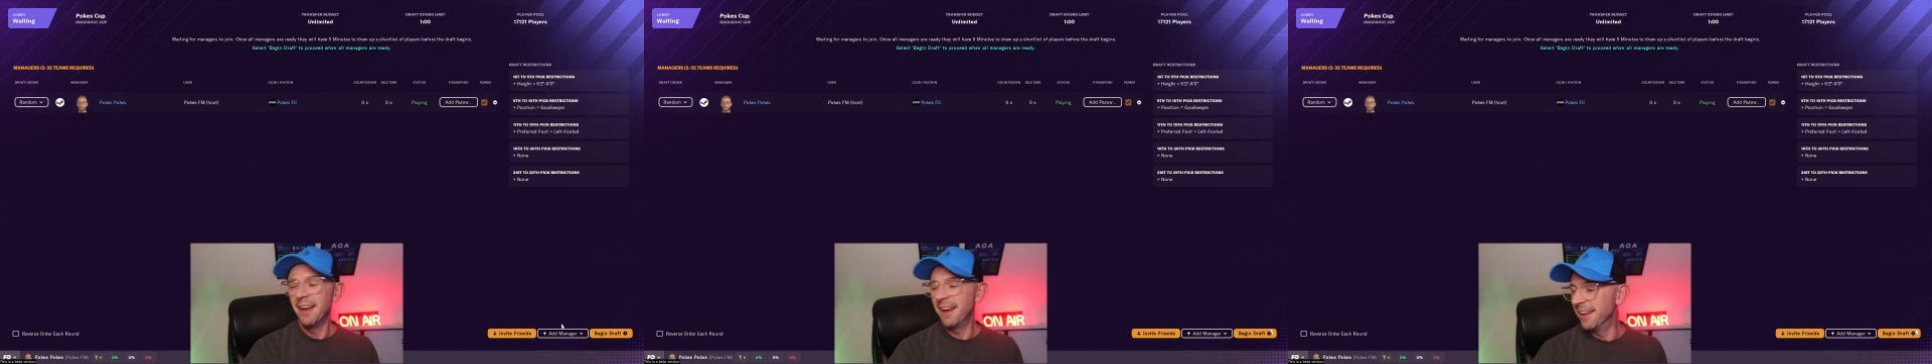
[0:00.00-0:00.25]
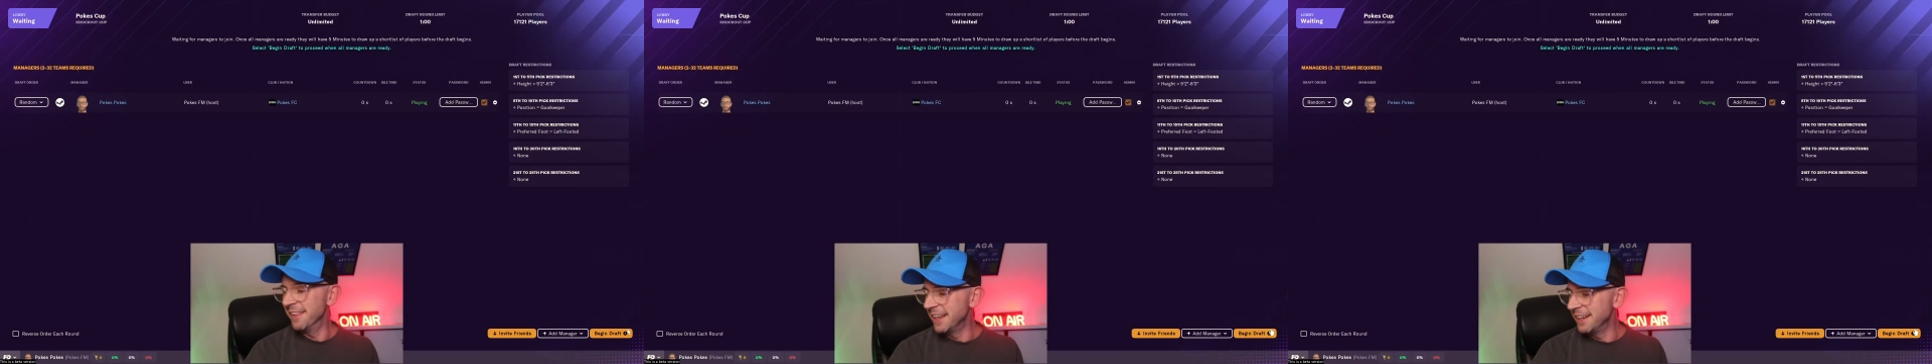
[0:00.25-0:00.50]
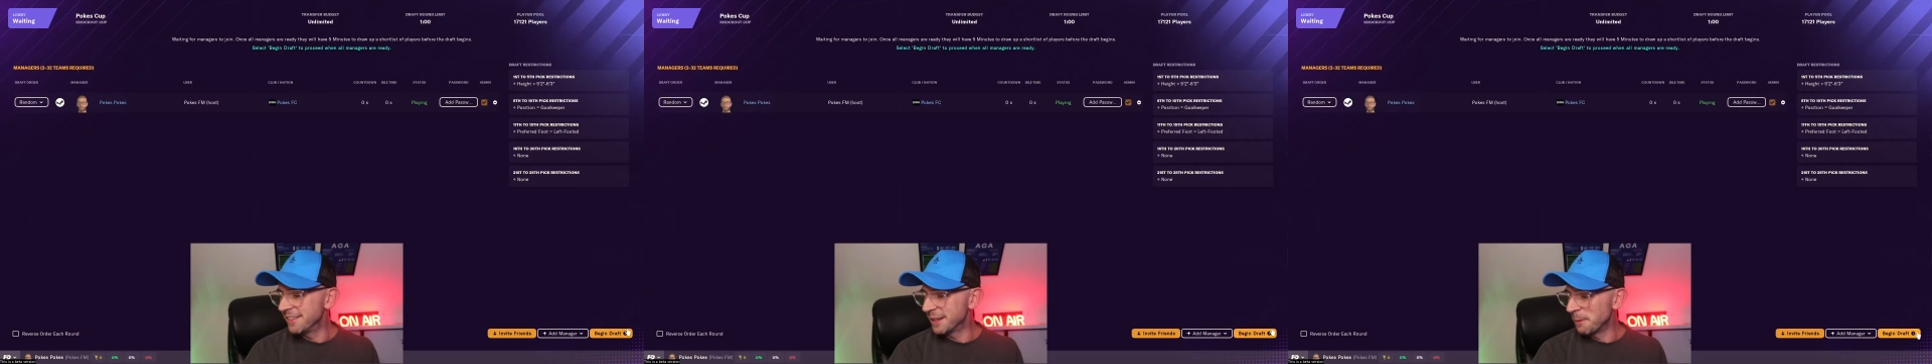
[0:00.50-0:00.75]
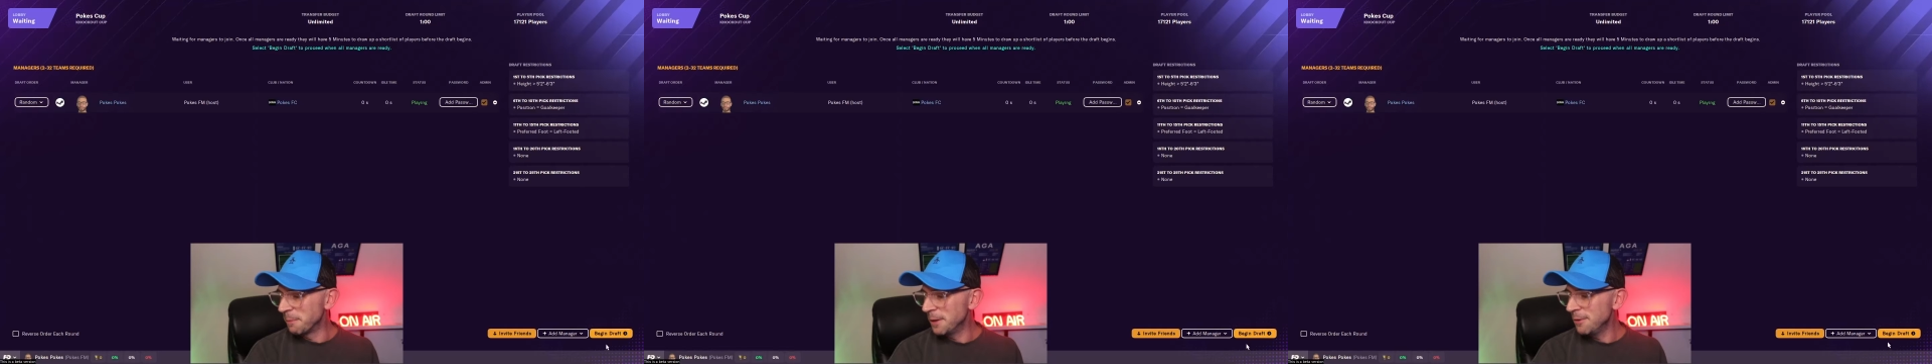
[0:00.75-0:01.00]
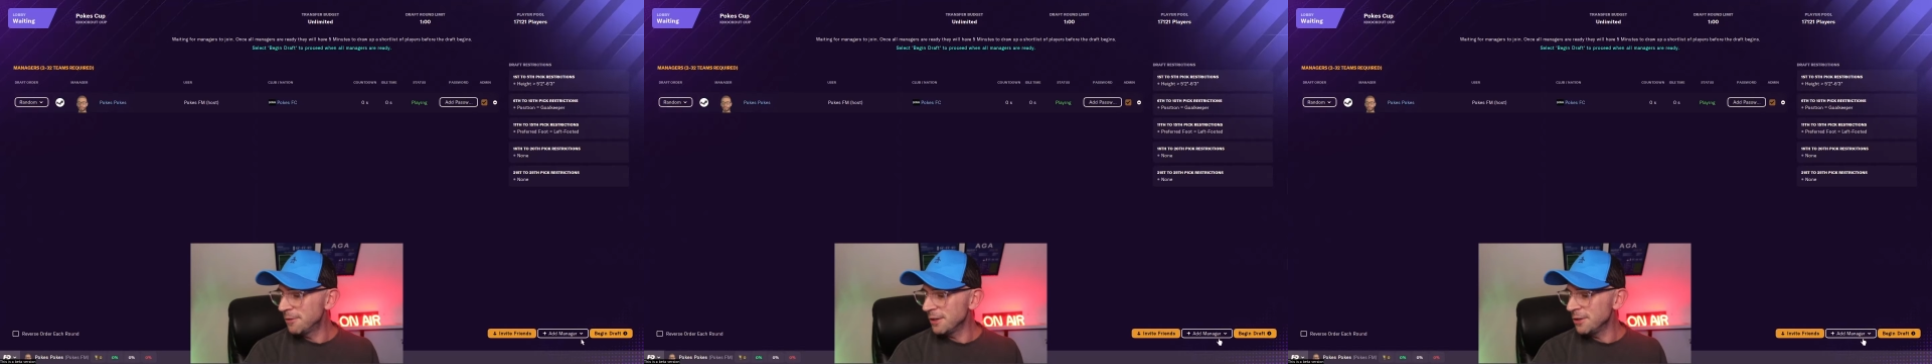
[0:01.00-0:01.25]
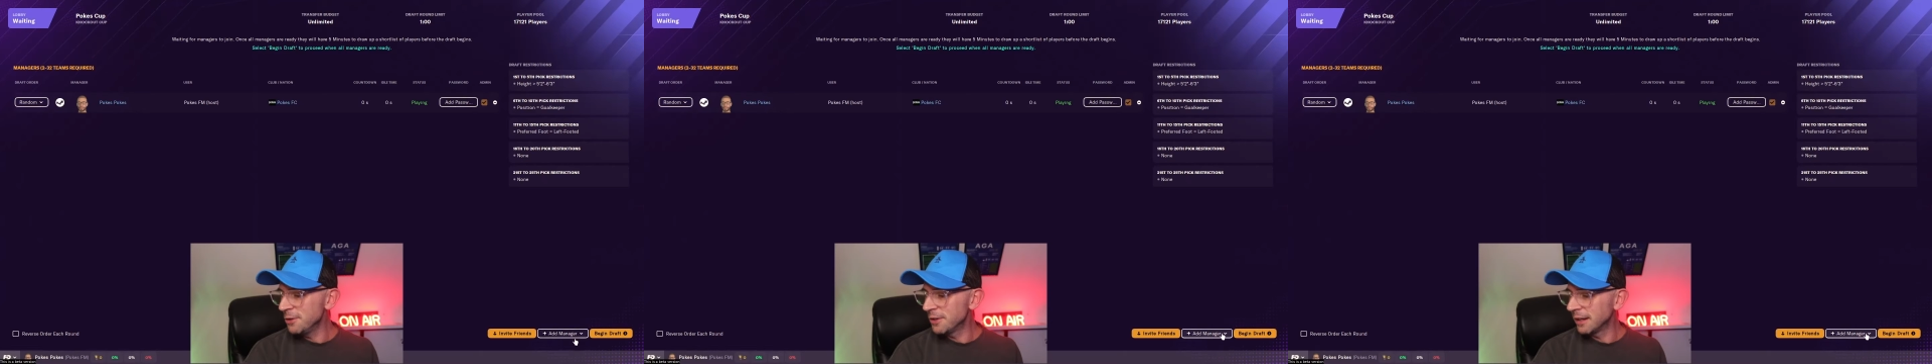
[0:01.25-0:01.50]
that is the computer,
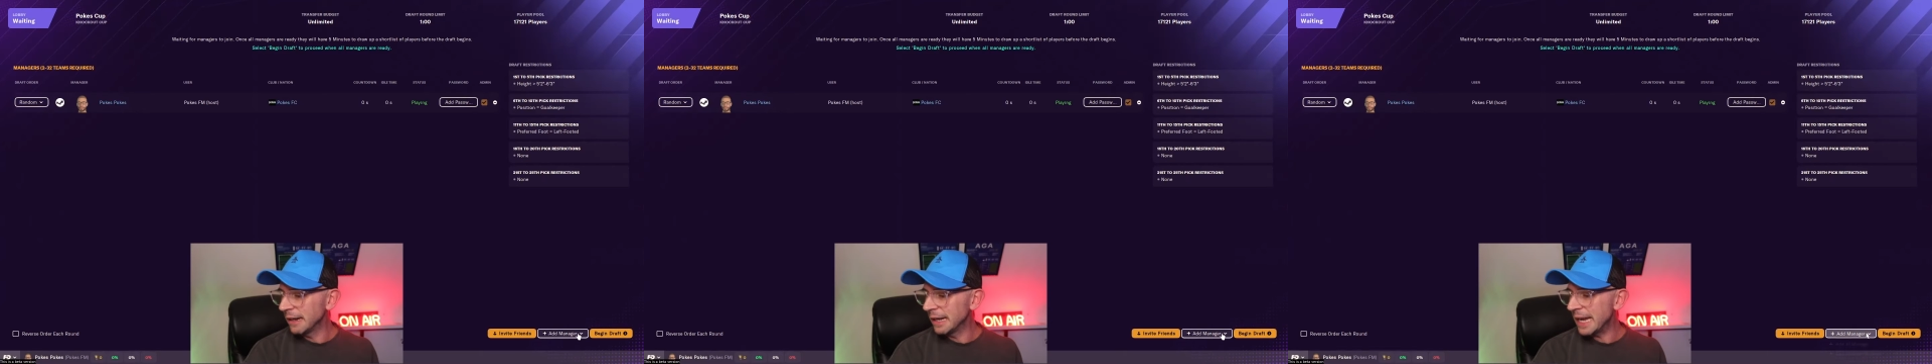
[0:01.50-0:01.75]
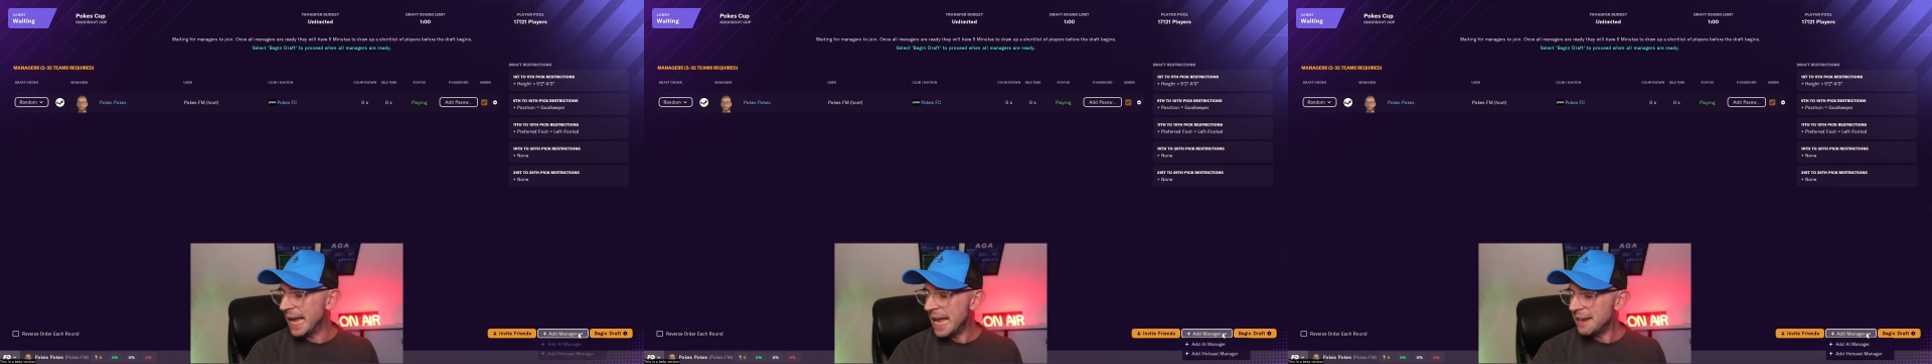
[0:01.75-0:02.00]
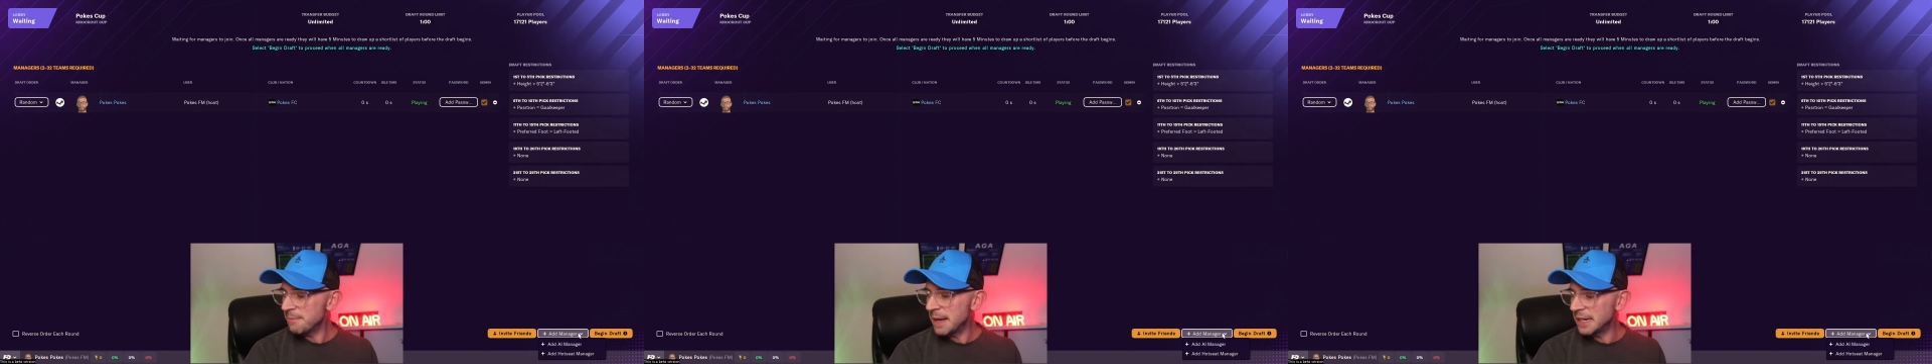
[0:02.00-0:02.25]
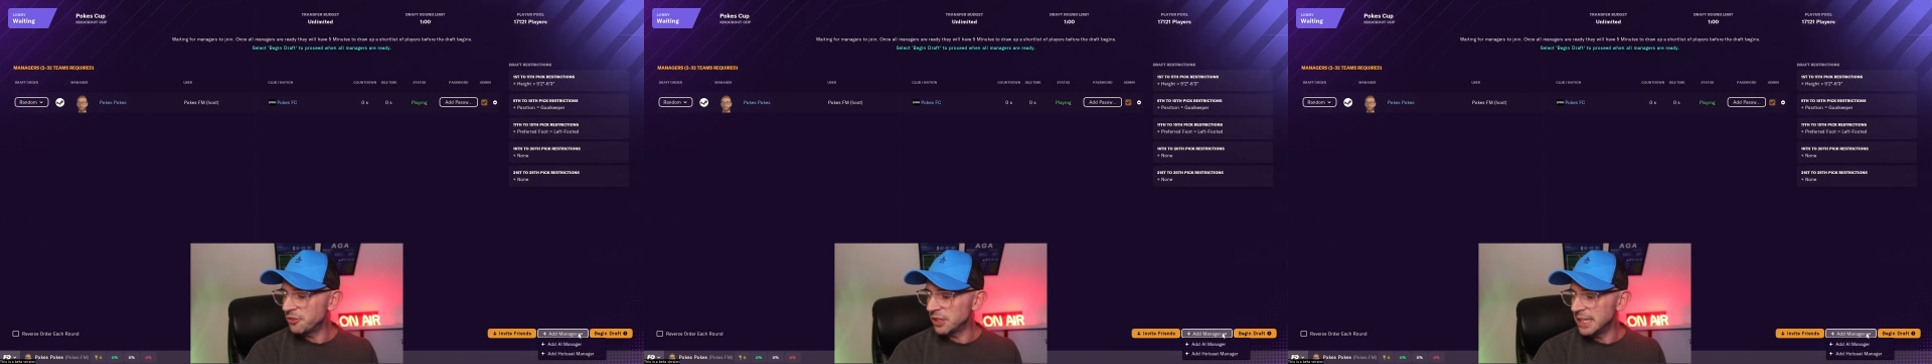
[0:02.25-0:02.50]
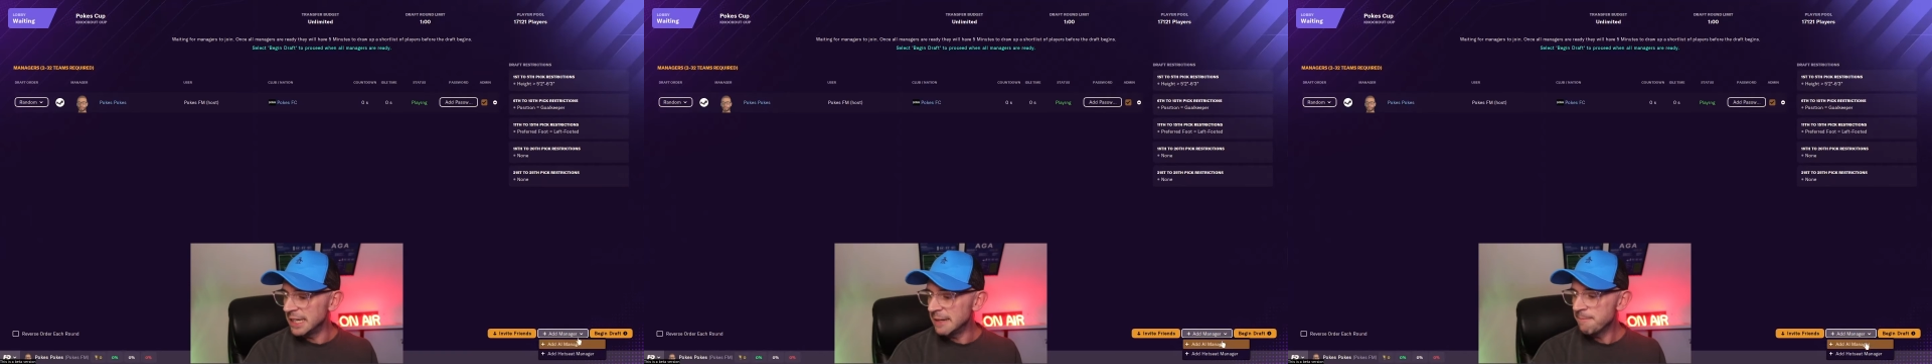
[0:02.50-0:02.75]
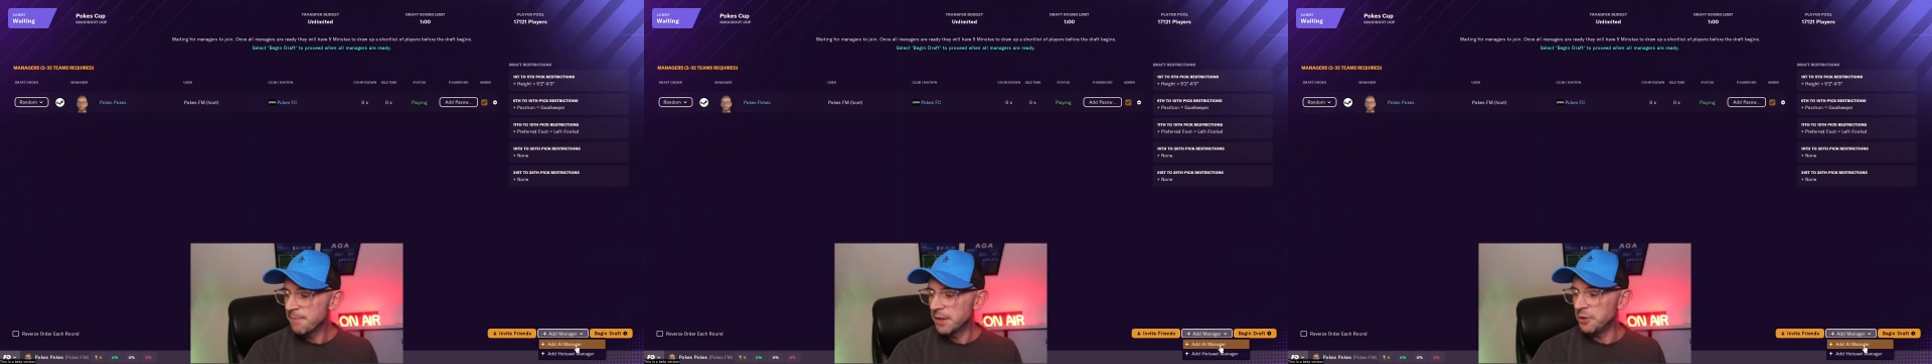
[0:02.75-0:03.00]
you can click add manager here